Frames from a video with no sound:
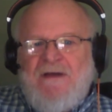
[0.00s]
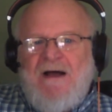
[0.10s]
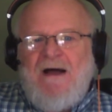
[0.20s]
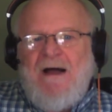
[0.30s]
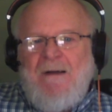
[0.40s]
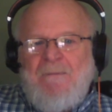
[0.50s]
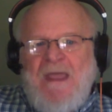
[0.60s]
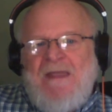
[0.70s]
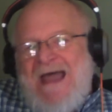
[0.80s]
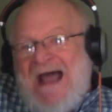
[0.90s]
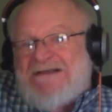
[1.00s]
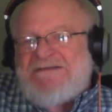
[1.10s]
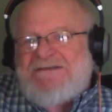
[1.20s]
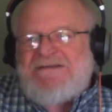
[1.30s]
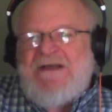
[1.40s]
and
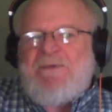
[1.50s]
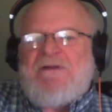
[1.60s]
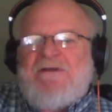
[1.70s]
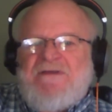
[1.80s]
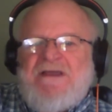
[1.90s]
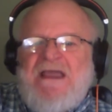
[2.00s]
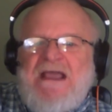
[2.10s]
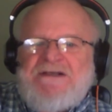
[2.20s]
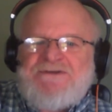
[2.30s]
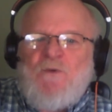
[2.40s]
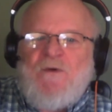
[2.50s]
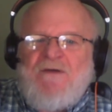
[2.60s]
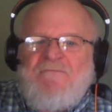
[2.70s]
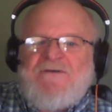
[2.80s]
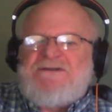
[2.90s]
that's typically the case with
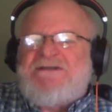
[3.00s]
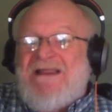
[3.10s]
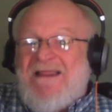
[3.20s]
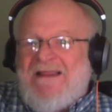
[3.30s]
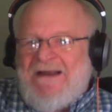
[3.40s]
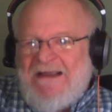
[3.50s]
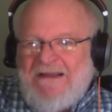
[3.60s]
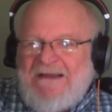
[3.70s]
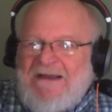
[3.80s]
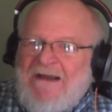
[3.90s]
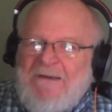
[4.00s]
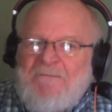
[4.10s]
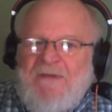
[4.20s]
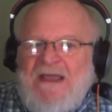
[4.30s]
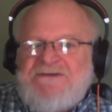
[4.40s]
a
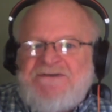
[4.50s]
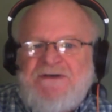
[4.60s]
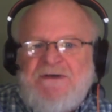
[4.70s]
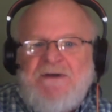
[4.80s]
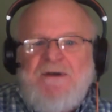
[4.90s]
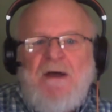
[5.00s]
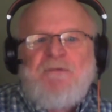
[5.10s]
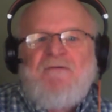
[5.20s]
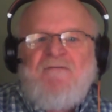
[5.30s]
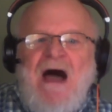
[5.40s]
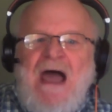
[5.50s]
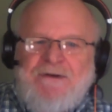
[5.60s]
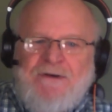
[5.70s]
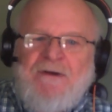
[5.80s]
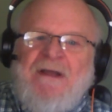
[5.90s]
facility-based
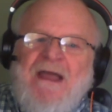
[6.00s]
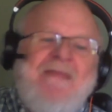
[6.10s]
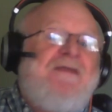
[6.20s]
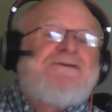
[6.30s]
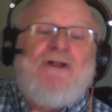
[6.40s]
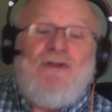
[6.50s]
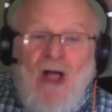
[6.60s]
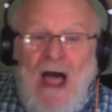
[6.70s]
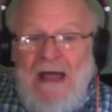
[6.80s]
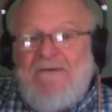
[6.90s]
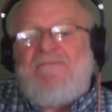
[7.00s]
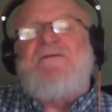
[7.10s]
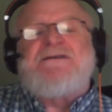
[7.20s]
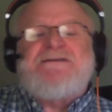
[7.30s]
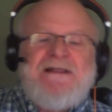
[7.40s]
provider. And there's a lot of
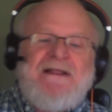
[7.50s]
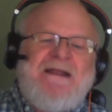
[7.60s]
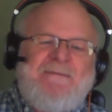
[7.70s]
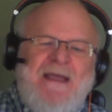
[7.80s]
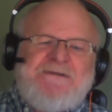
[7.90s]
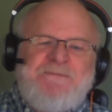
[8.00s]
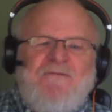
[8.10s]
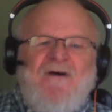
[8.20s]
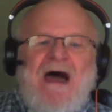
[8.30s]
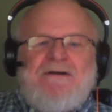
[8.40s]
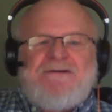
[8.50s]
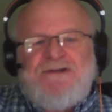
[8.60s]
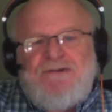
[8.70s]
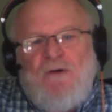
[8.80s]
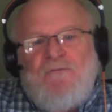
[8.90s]
facility-based providers
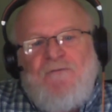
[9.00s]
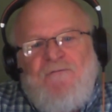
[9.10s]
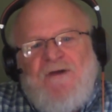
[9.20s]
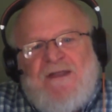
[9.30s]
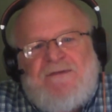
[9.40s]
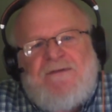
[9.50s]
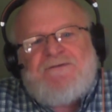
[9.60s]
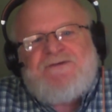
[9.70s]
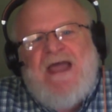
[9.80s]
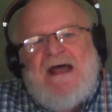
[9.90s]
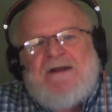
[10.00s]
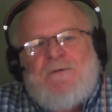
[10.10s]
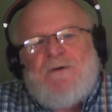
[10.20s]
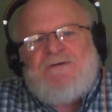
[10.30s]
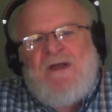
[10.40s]
that don't fit those
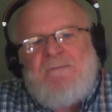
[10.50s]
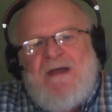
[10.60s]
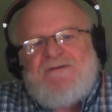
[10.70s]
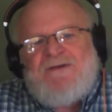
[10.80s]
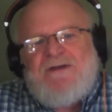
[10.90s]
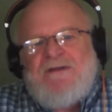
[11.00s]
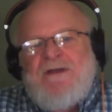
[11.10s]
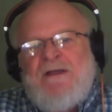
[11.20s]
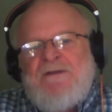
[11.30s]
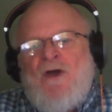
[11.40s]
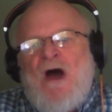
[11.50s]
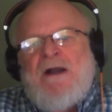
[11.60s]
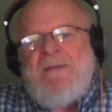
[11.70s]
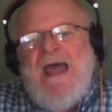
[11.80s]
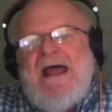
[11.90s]
categories I mentioned in the
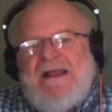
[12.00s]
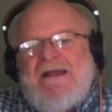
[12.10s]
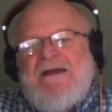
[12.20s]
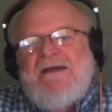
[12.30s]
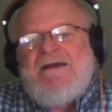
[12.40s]
automatic.